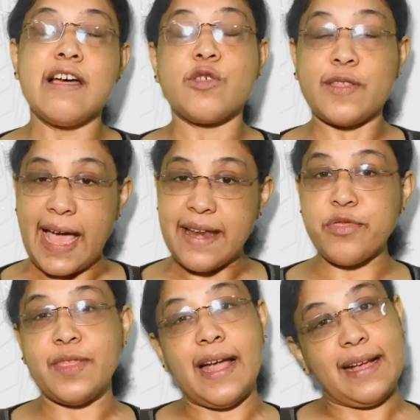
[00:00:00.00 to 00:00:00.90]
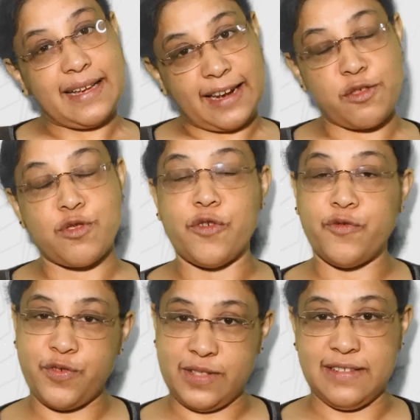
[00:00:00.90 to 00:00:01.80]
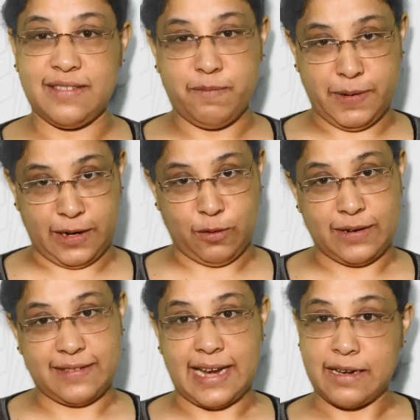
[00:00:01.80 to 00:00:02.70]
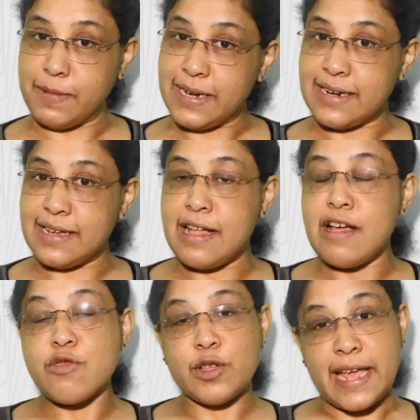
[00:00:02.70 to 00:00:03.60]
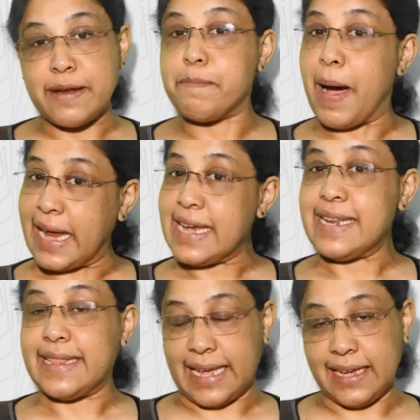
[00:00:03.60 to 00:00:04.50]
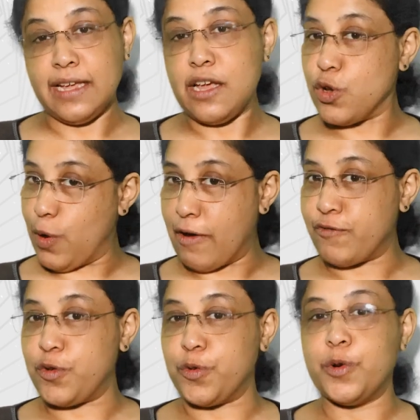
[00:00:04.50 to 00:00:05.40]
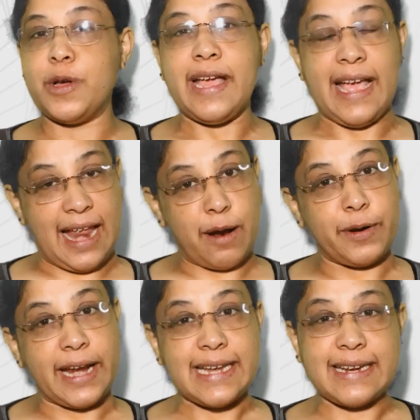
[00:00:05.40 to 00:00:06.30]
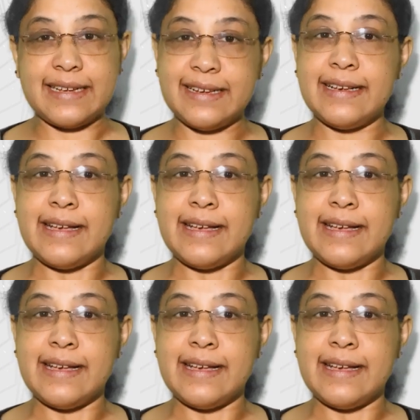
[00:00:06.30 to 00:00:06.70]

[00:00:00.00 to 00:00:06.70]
So that's the crux of this particular statement. So that mind thing you have to elaborate.